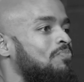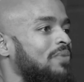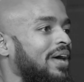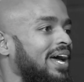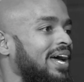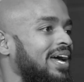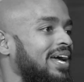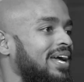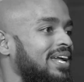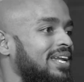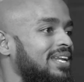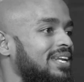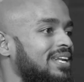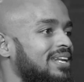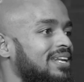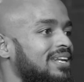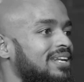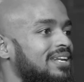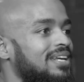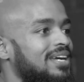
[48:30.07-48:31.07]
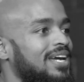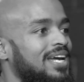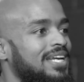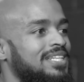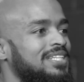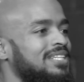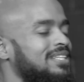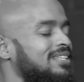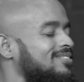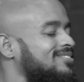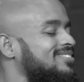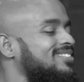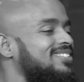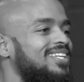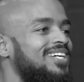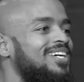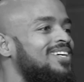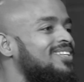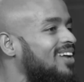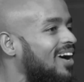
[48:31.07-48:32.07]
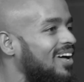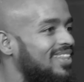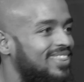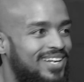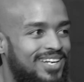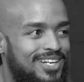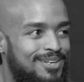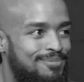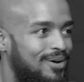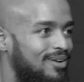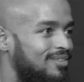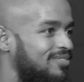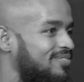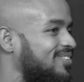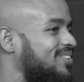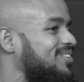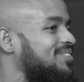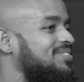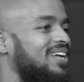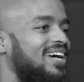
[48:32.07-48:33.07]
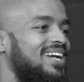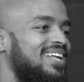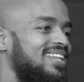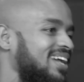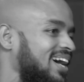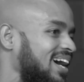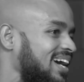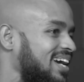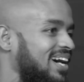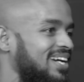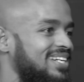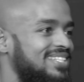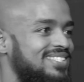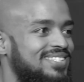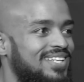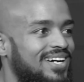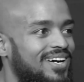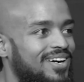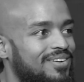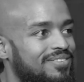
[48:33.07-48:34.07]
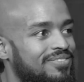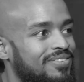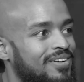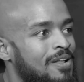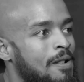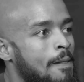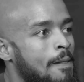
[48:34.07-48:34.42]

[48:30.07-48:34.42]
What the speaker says: and still not thinking about food, none of that kind of stuff.